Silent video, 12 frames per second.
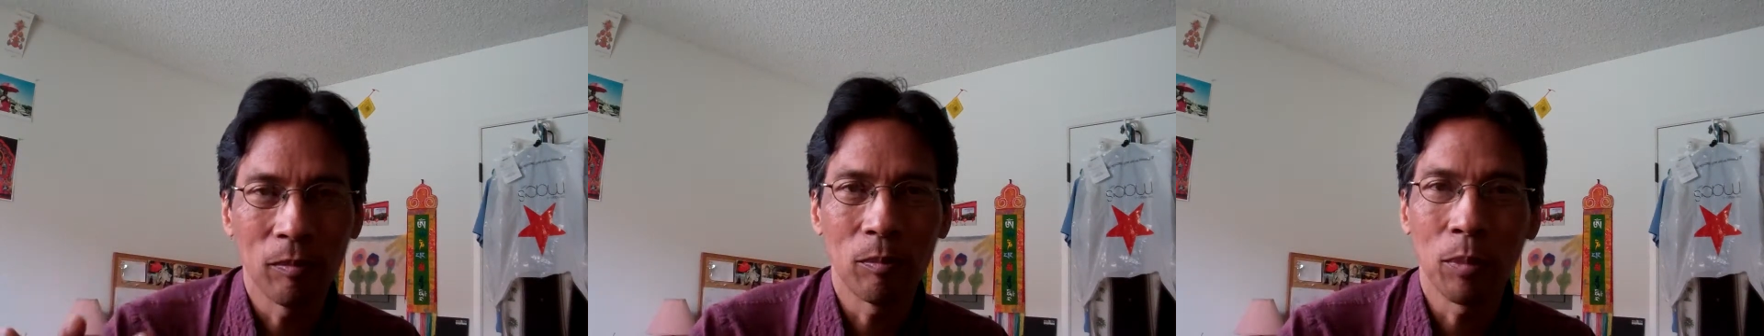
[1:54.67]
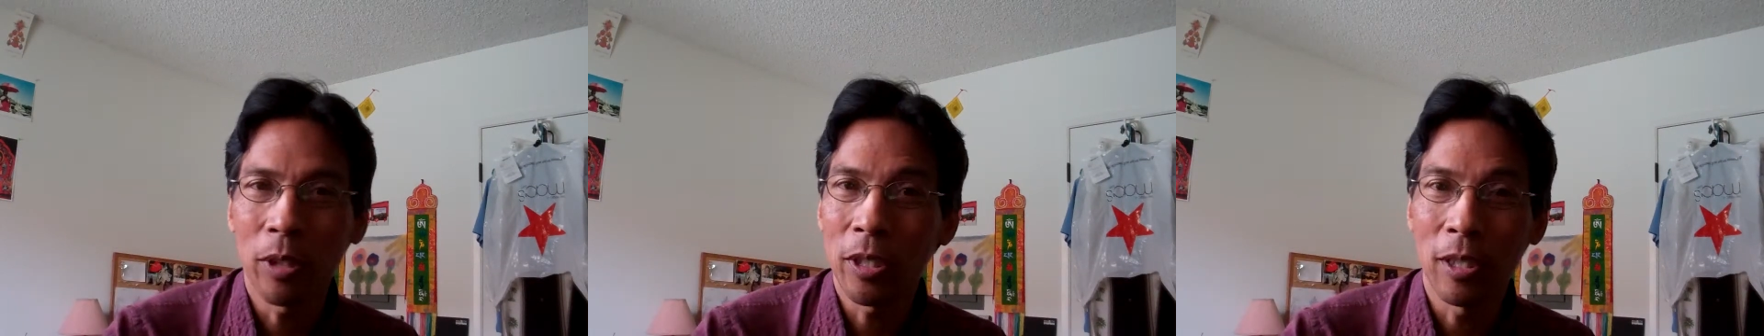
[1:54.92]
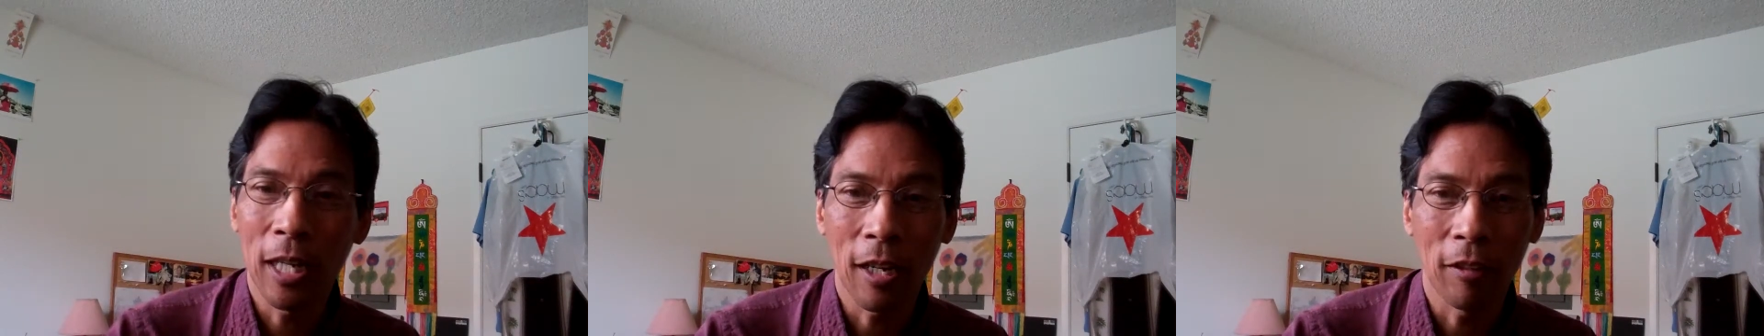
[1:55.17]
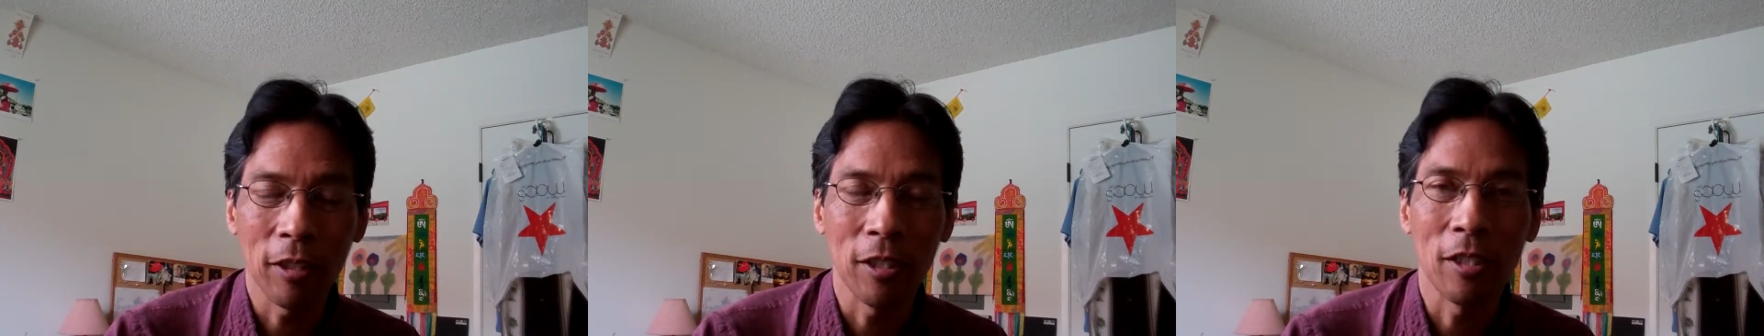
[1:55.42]
put it
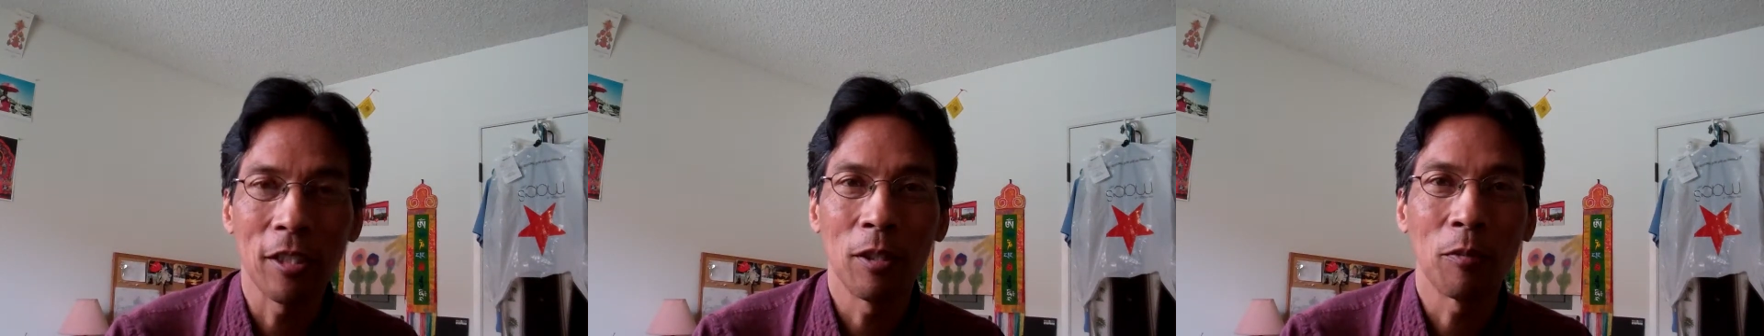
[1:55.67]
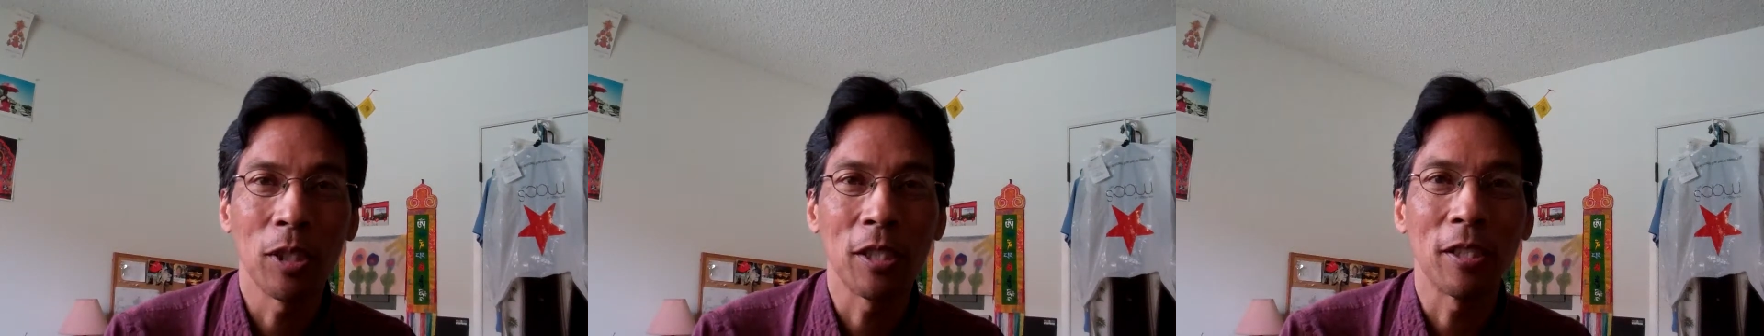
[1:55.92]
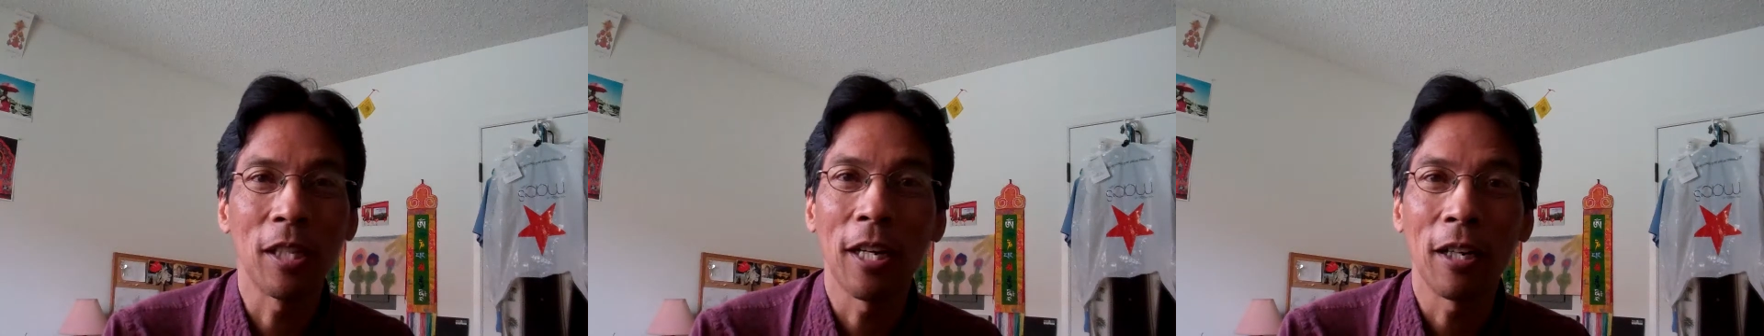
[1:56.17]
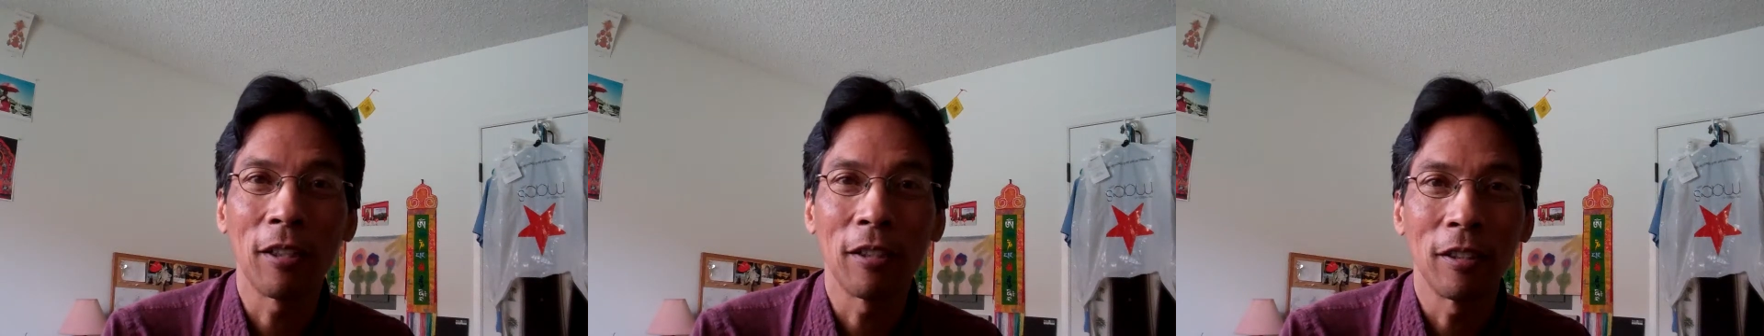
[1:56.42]
down and see what's
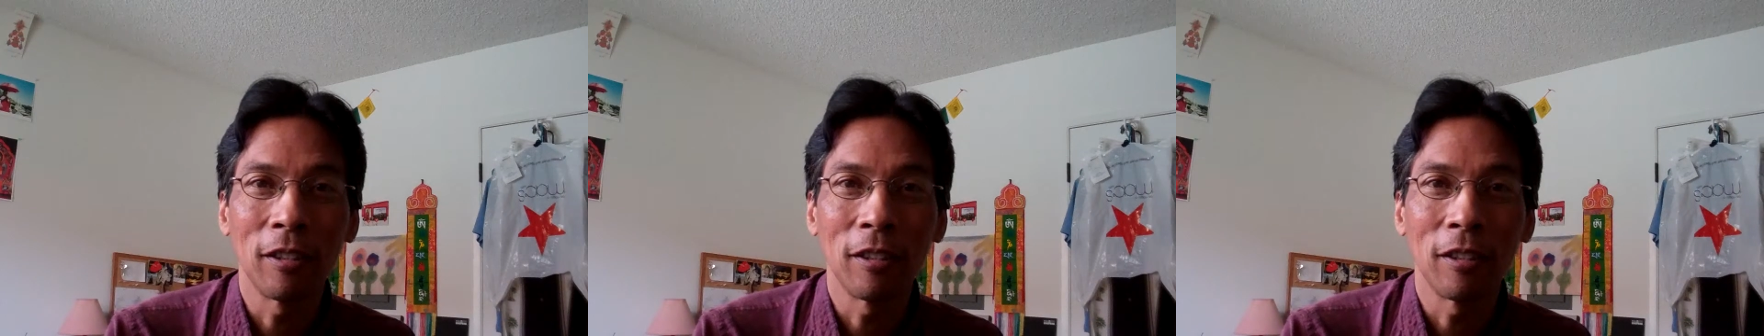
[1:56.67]
there.